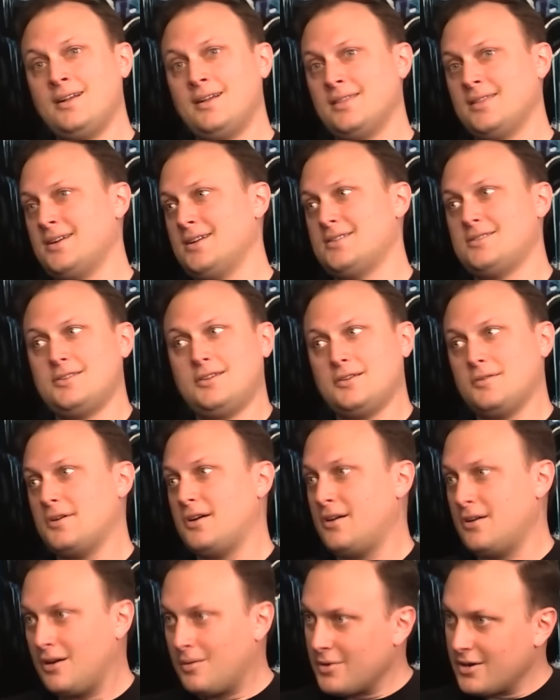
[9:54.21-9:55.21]
That's a
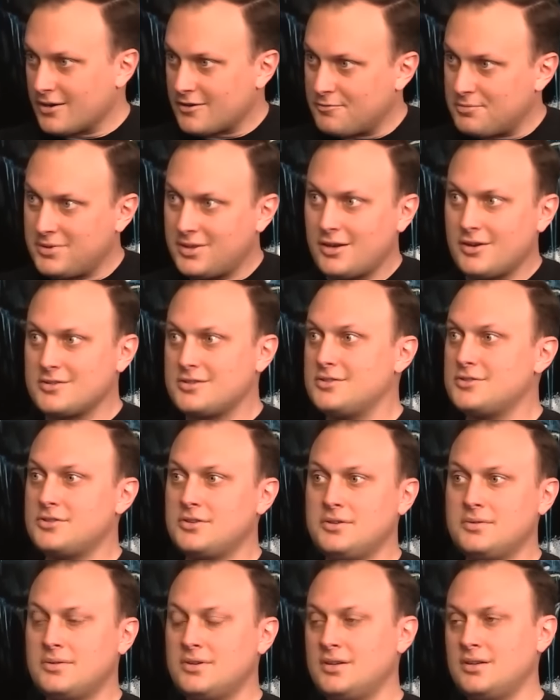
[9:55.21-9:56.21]
hallmark of players'
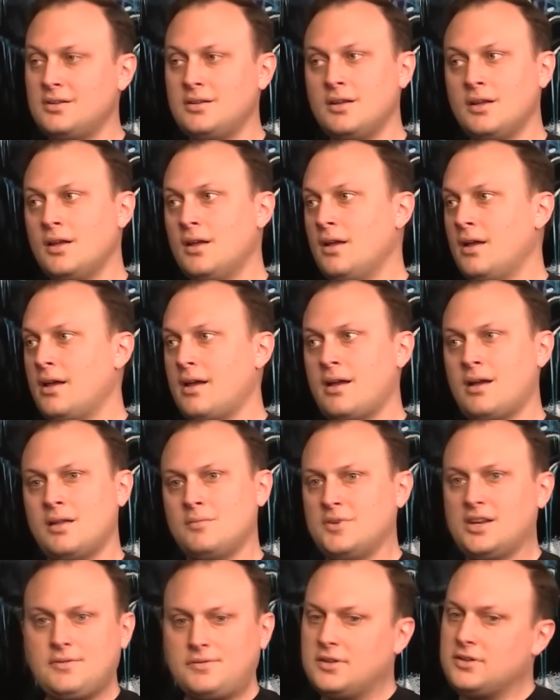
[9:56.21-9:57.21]
ingenuity, and
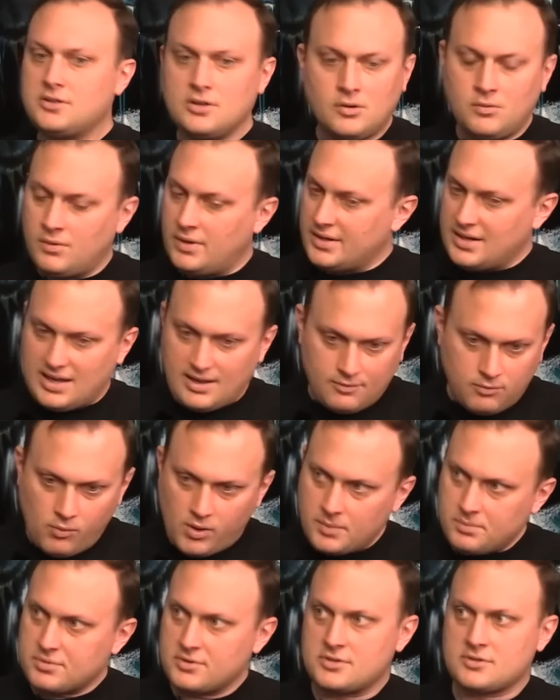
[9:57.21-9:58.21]
we definitely don't want to have
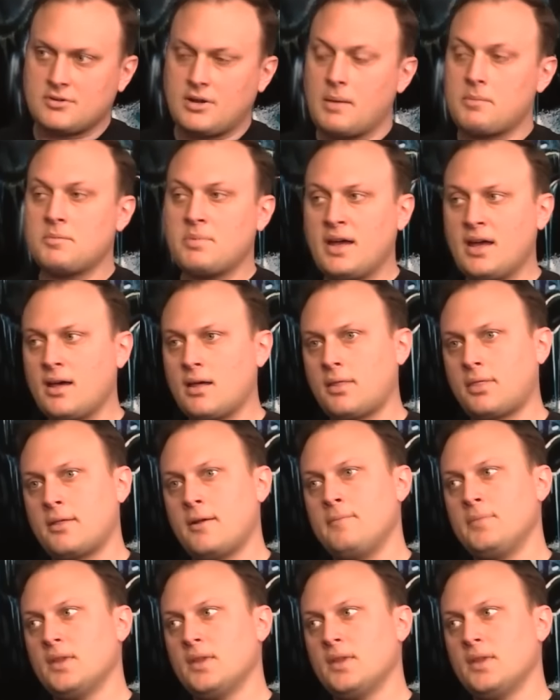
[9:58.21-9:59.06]
one prescribed path.